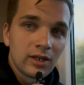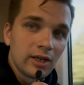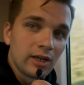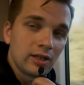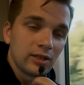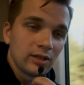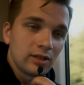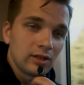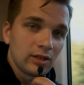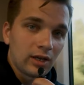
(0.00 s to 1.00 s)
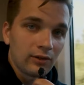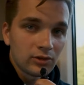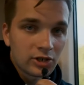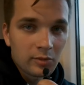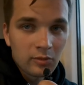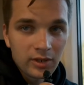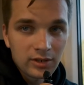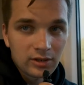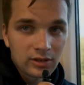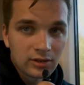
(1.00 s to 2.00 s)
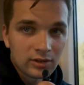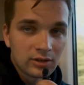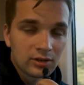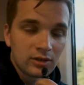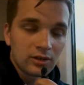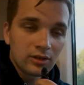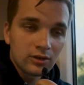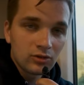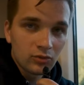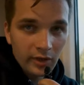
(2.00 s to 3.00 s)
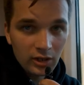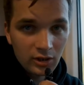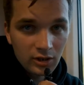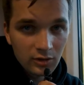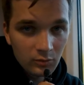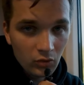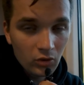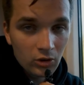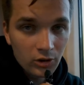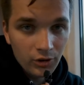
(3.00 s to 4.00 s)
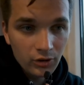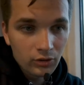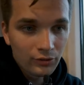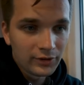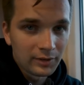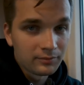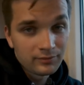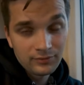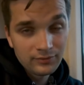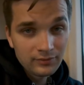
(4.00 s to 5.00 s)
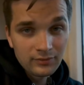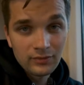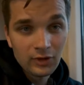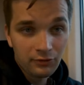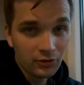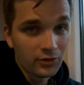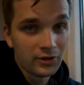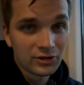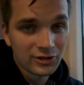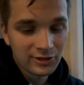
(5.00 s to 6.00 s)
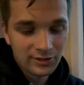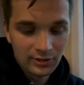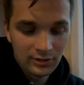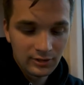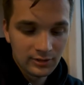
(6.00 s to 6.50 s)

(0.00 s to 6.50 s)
and I will try my best to make more of them if you're interested.